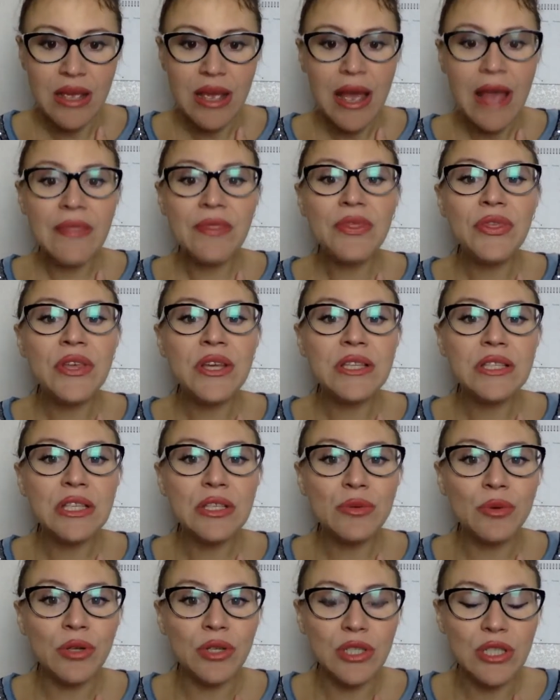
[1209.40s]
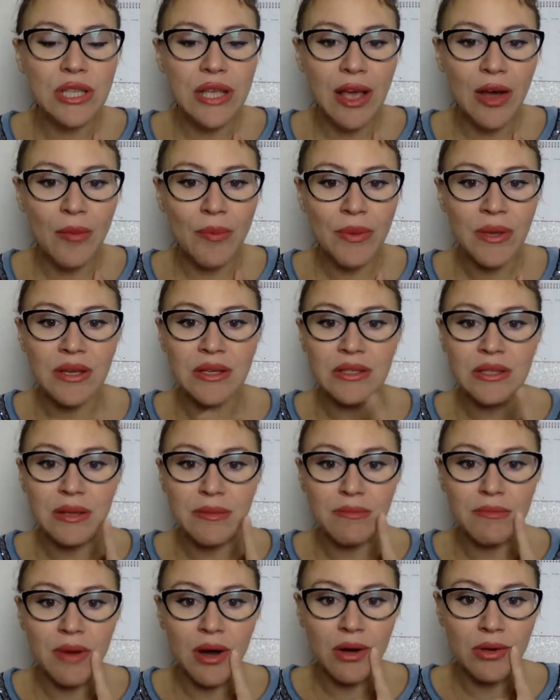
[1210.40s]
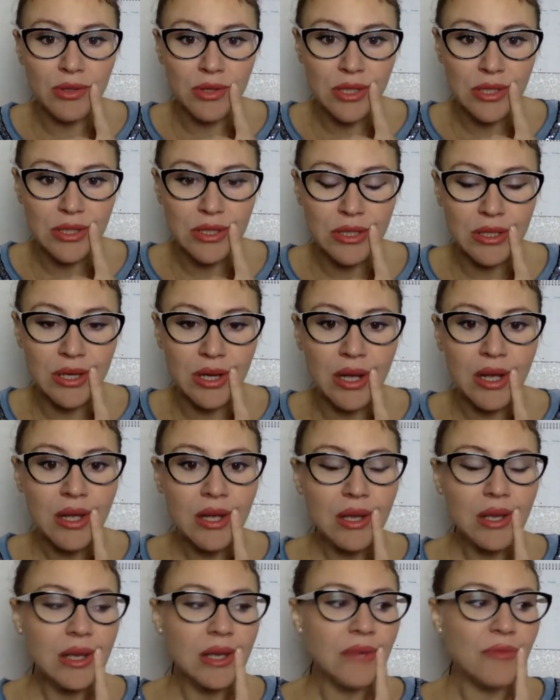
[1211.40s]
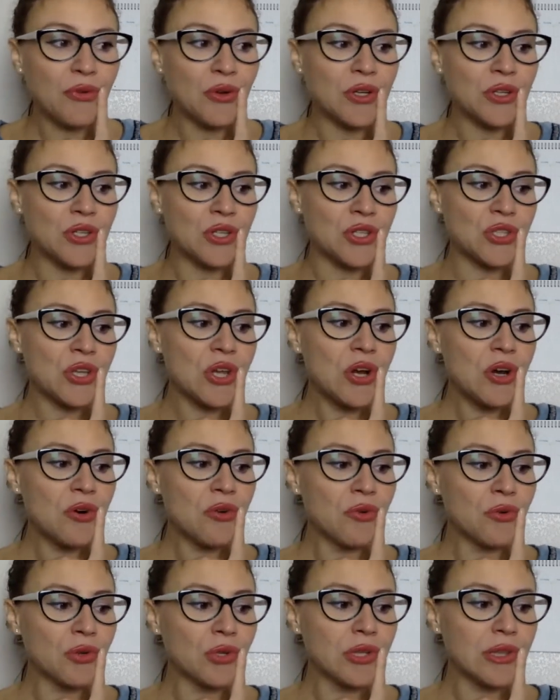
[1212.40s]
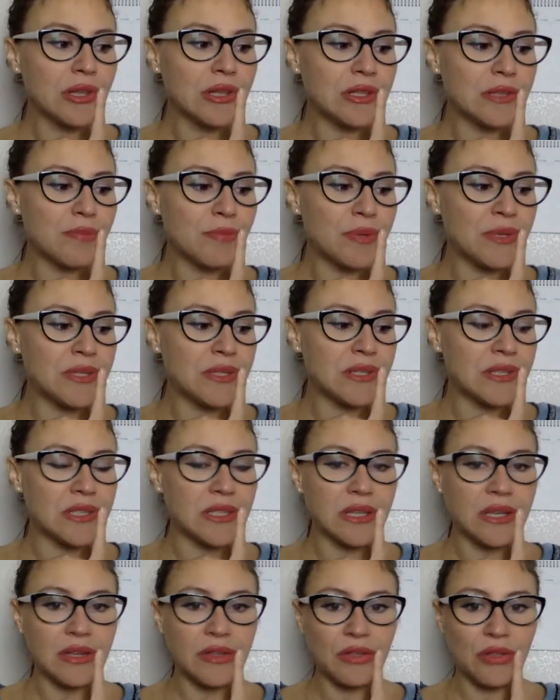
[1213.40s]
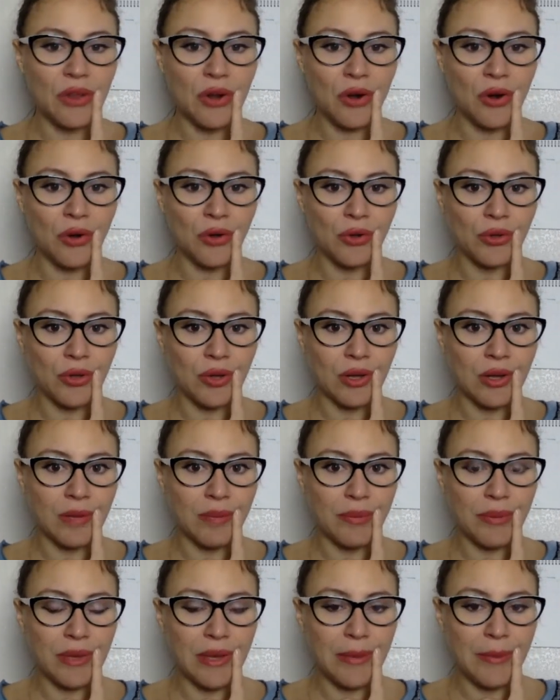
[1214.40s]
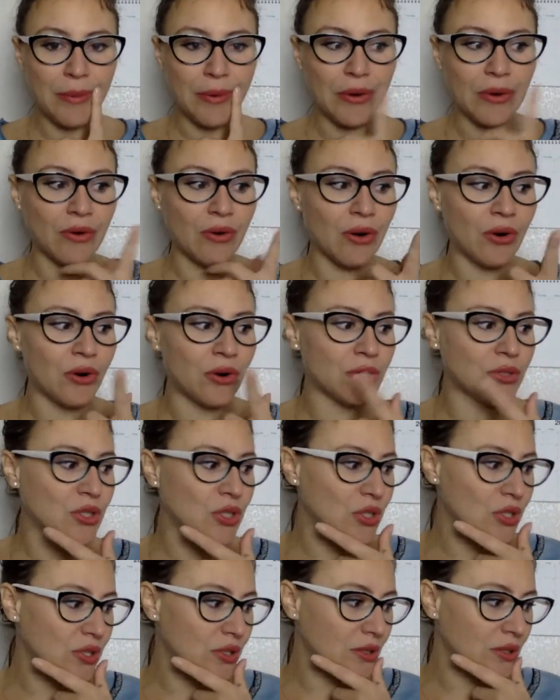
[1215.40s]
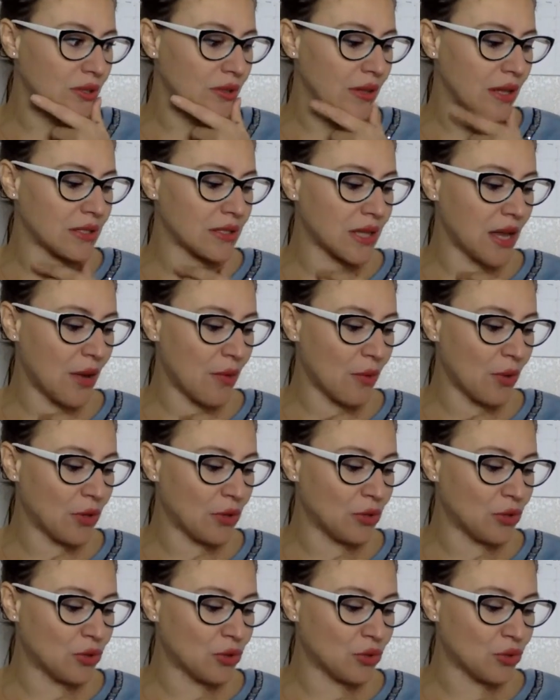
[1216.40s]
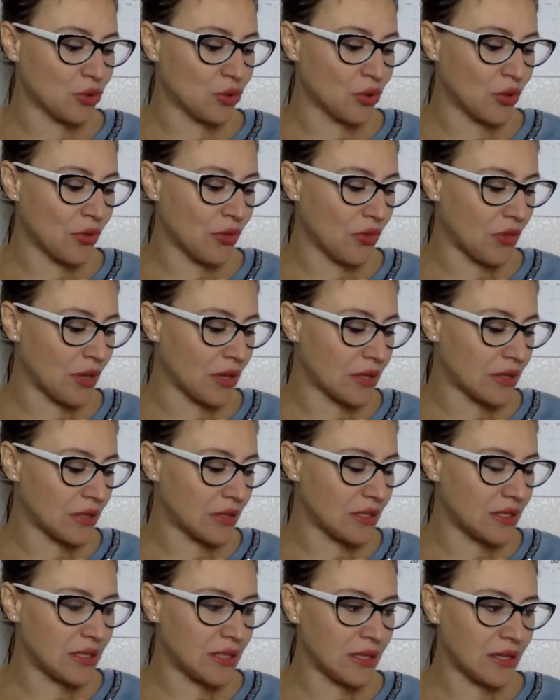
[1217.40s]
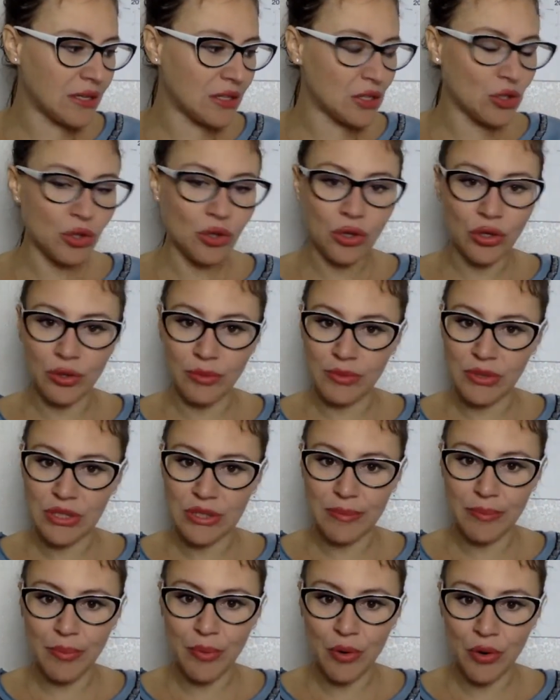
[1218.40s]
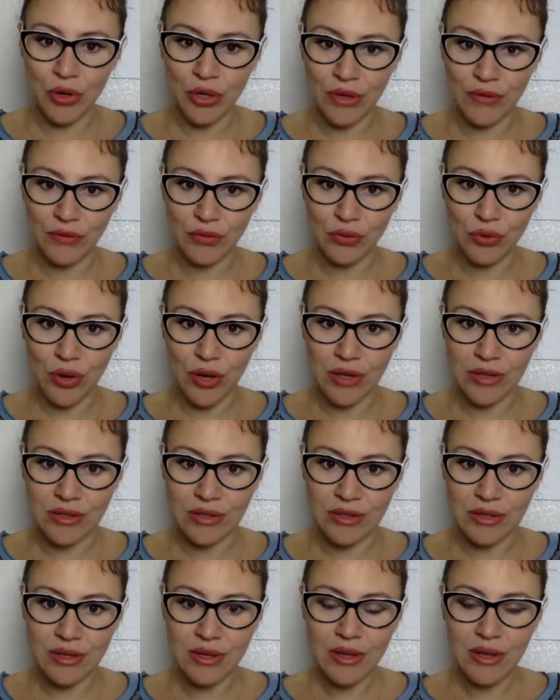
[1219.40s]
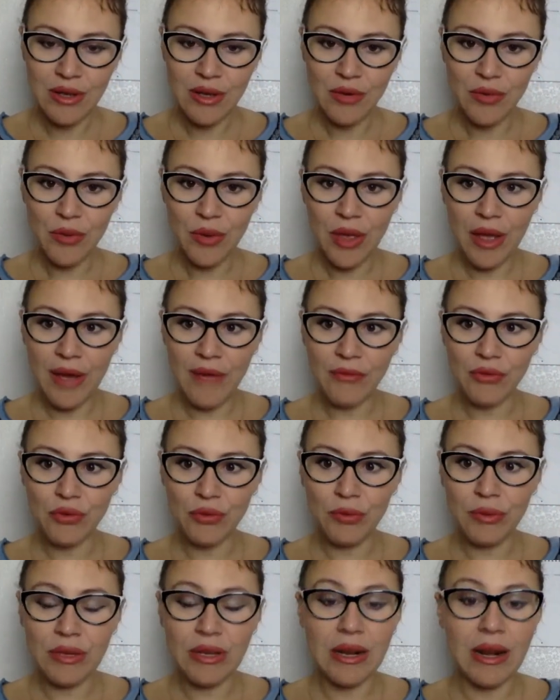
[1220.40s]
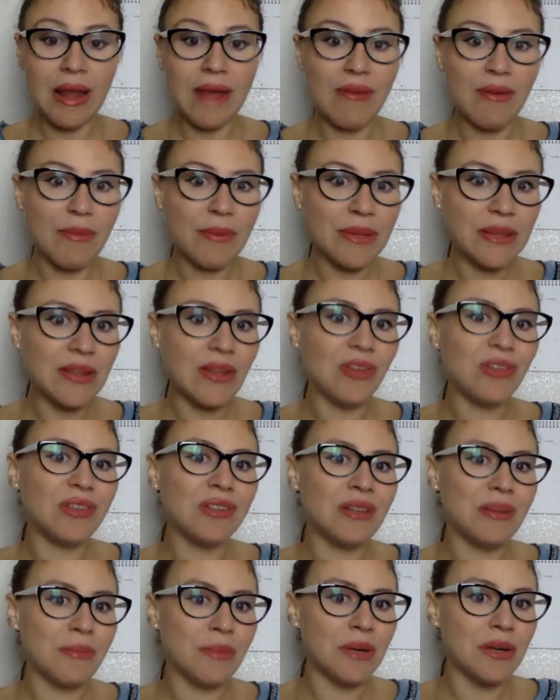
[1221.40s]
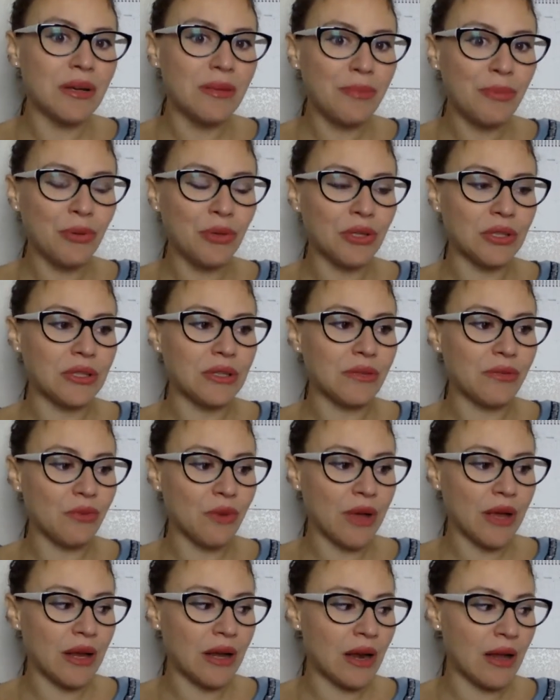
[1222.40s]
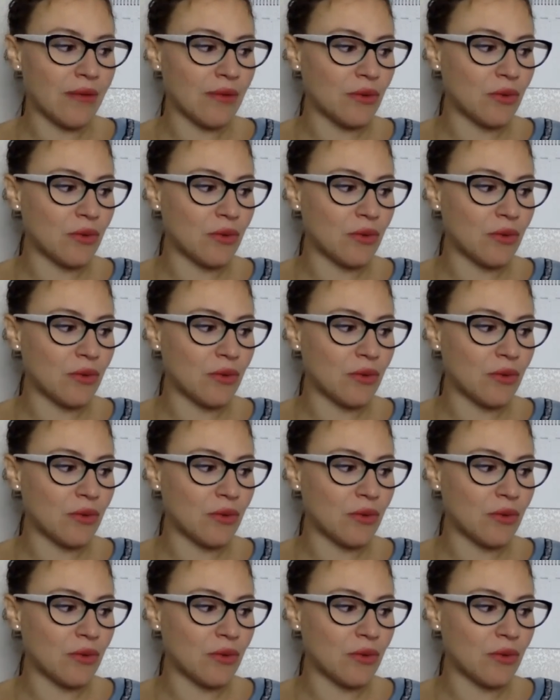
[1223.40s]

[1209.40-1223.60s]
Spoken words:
And this is what is helping us the most this year. If we're just ruthless business cutthroat people, or just that's how we're used to doing things, this year is not going to be supportive to us. We have to be clever, but not in a manipulative way clever.